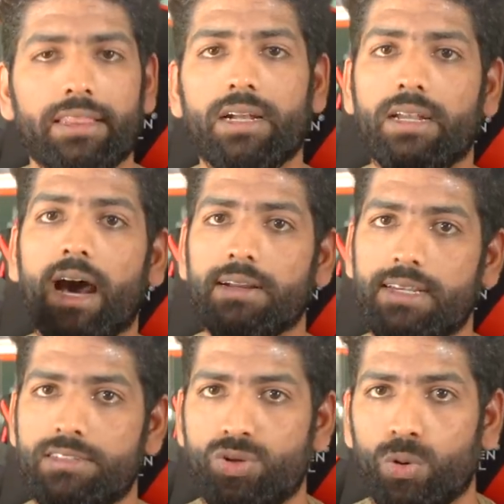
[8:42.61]
and the
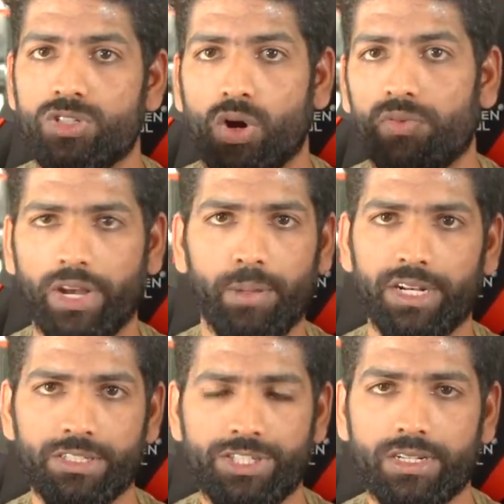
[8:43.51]
darkest tones of an
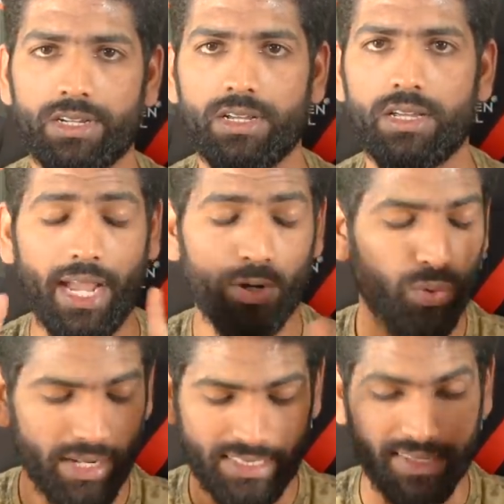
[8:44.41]
image. I
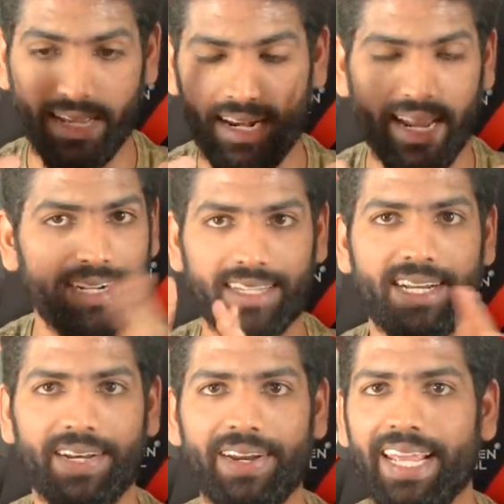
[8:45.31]
know a single line
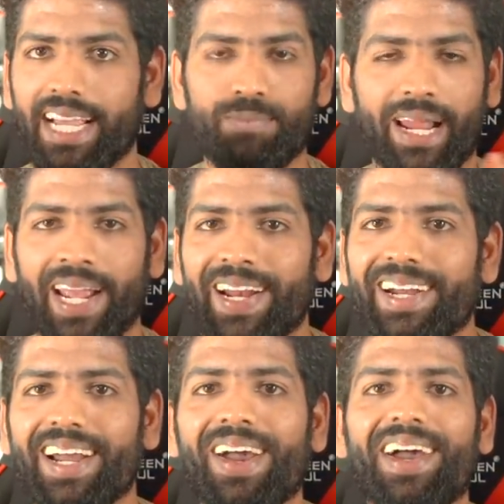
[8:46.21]
doesn't really explain
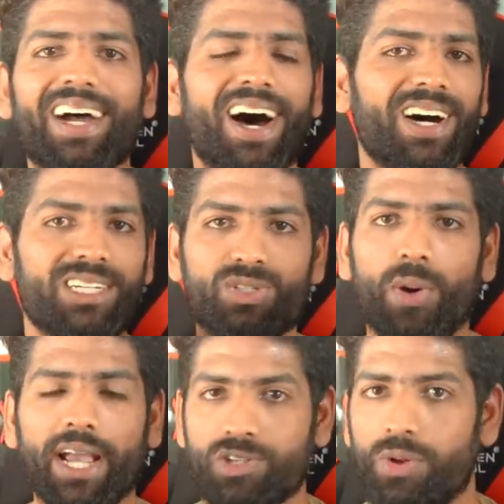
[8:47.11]
it, uh,
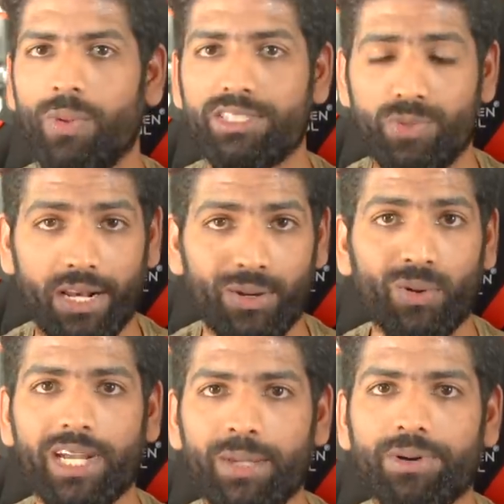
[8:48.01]
so as always we'll
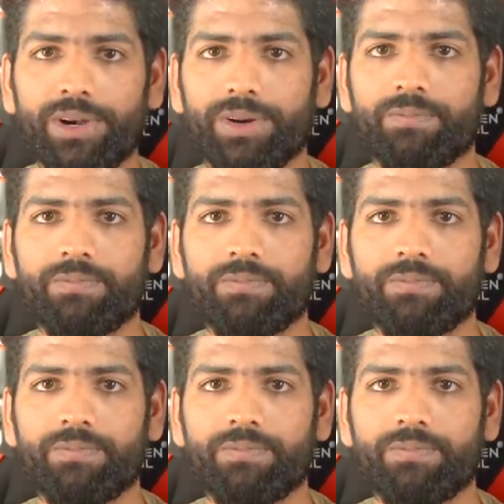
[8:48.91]
go deeper.